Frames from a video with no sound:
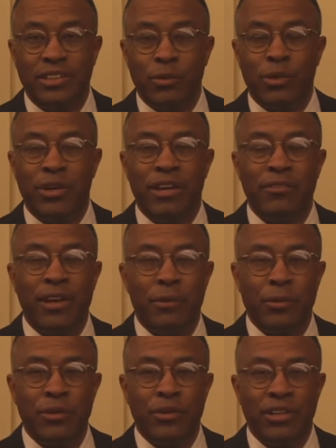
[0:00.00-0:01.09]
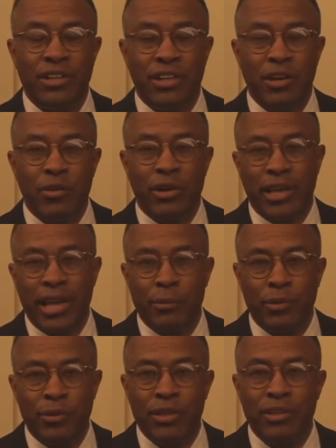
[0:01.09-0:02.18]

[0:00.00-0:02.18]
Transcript: so we'll have an opportunity to go on Capitol